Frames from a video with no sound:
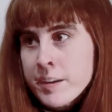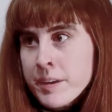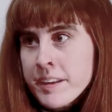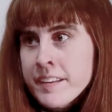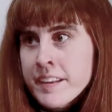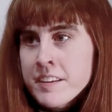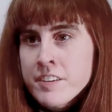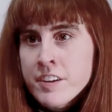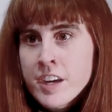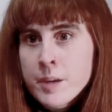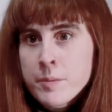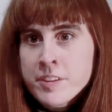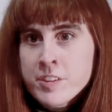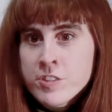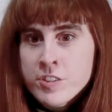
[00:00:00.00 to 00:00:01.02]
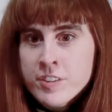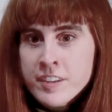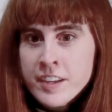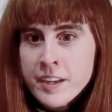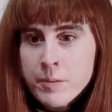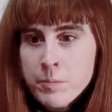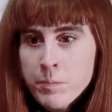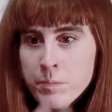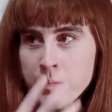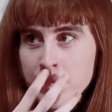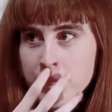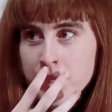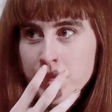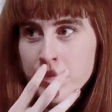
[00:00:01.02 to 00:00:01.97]
But in that time, it's just like
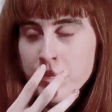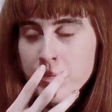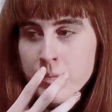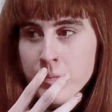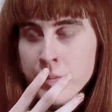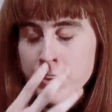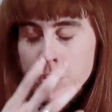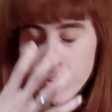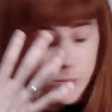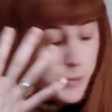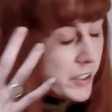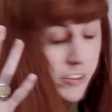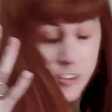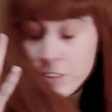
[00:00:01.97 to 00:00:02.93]
too much.